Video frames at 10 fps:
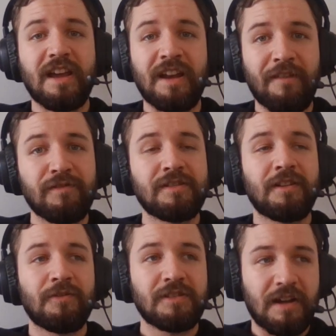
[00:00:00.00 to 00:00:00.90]
And every
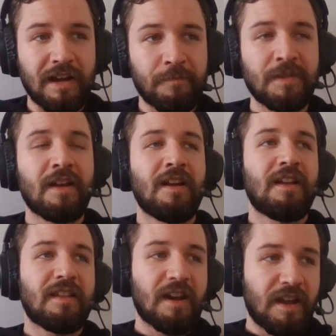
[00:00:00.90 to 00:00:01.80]
single time
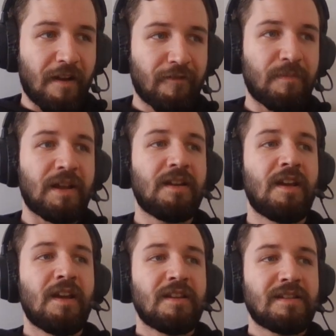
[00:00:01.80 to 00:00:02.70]
that a government
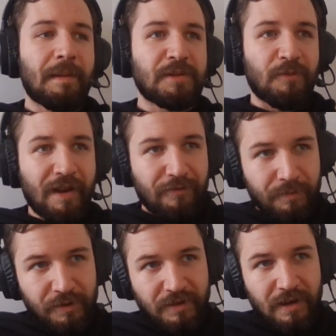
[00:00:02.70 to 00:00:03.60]
steps away
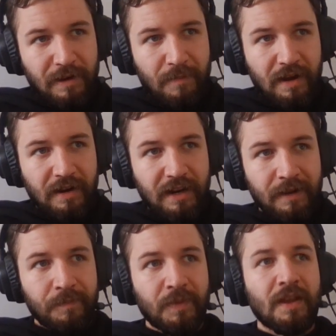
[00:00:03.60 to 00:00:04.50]
from using a
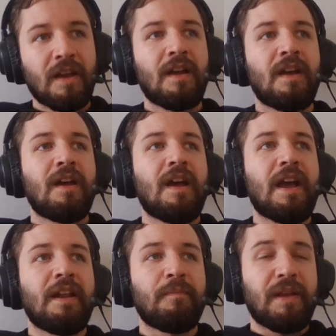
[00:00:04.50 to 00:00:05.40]
commodity
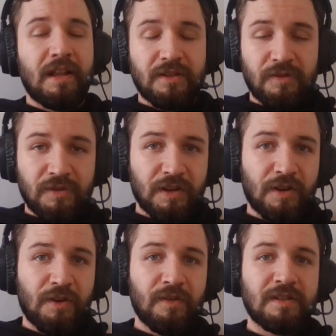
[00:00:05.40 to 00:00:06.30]
and begins using a
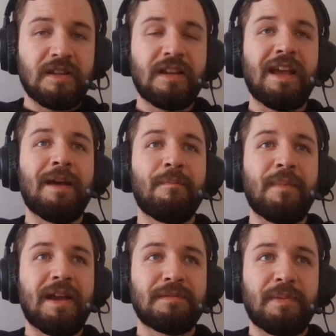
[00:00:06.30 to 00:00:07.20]
currency, it
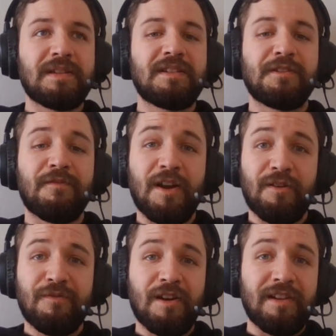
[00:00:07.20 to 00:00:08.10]
makes business
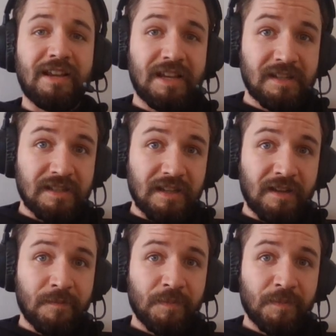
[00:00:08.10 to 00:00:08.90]
very, very easy